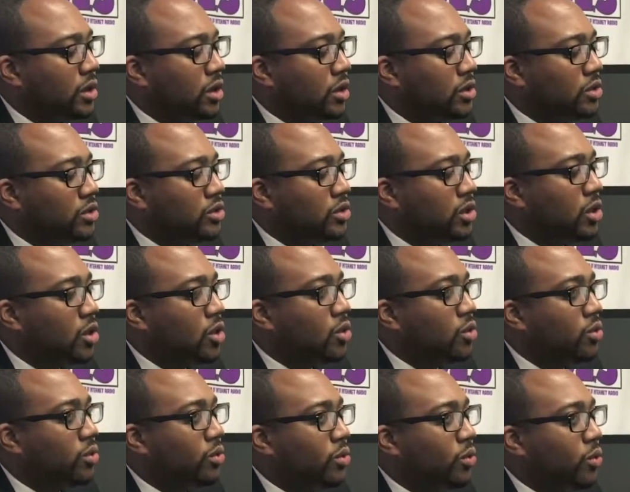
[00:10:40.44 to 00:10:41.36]

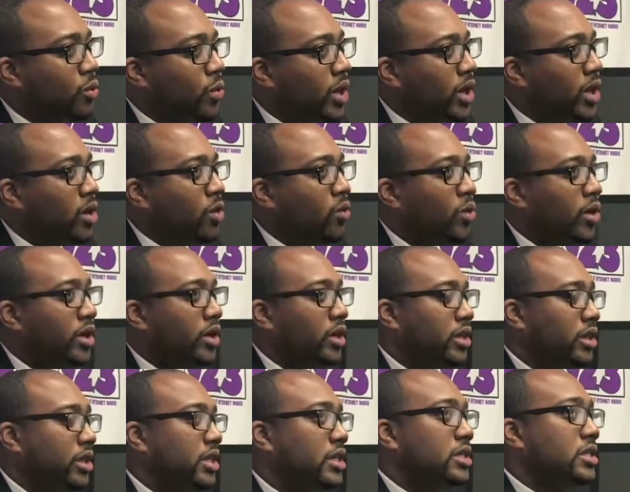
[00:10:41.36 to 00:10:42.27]
So where
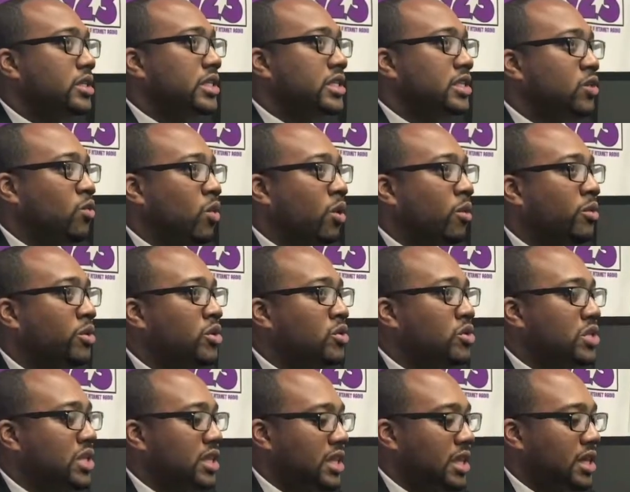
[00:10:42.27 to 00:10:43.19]
would you
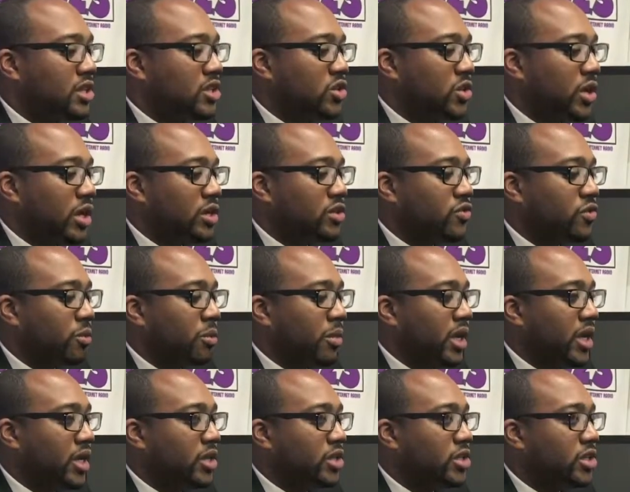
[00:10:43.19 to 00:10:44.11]
say that
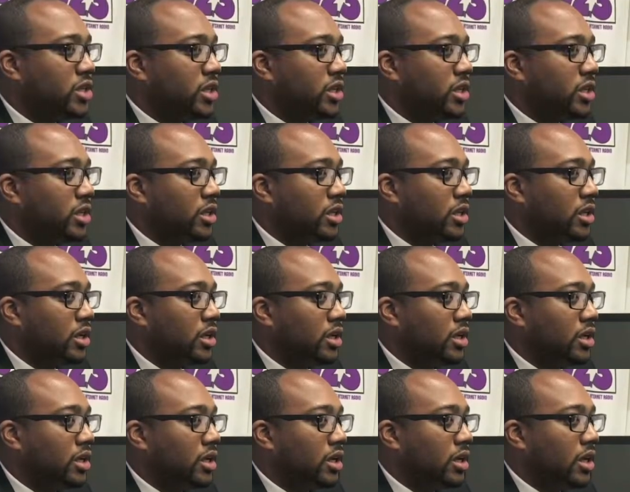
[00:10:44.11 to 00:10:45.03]
transformation
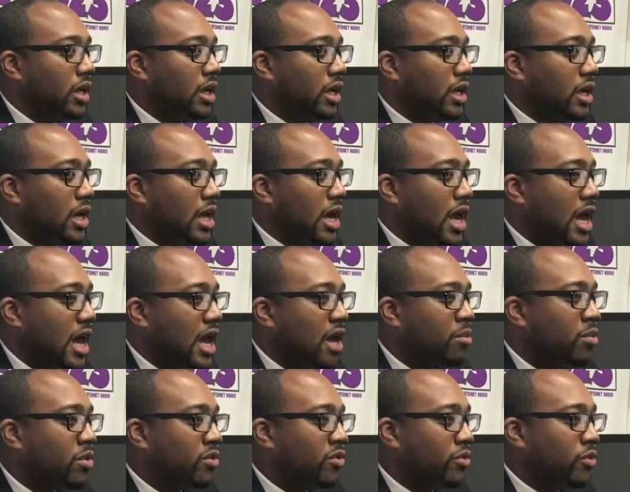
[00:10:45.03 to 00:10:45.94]

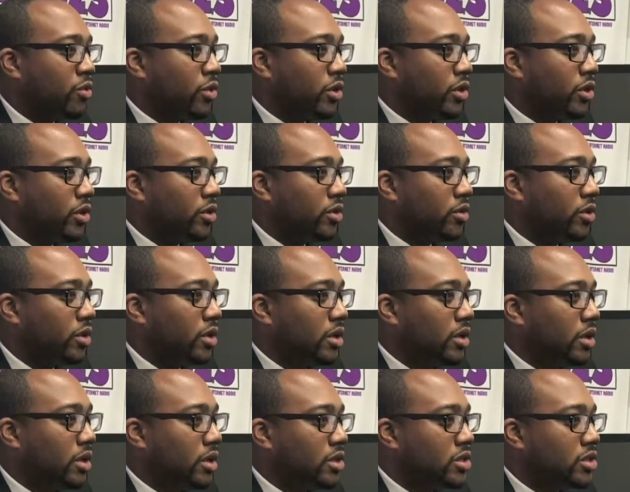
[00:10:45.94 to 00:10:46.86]
happened for you?
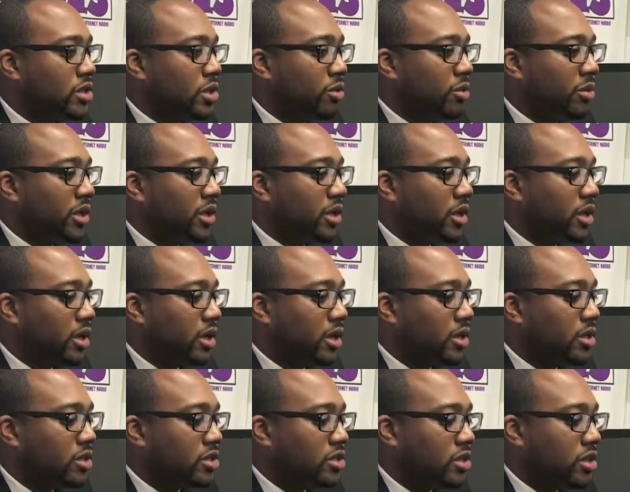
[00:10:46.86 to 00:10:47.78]
So
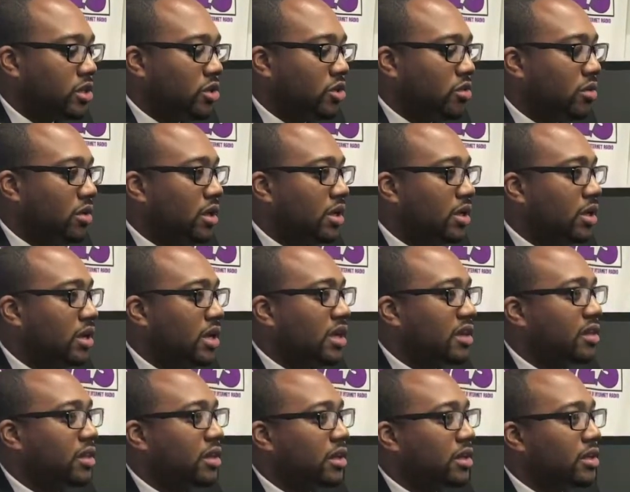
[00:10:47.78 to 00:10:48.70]
because you get an
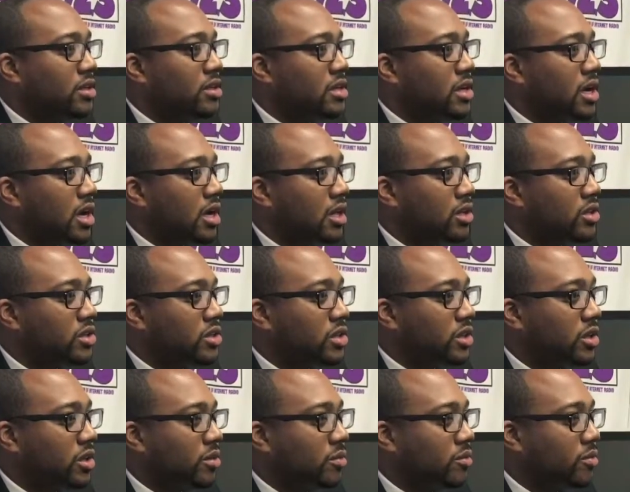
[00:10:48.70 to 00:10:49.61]
athletic
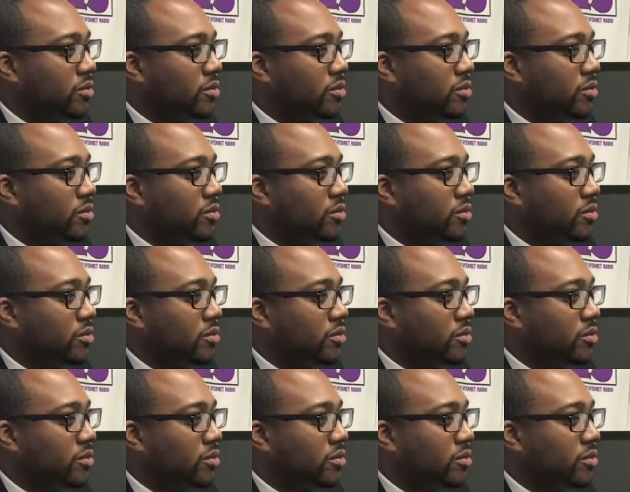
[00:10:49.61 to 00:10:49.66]
scholarship,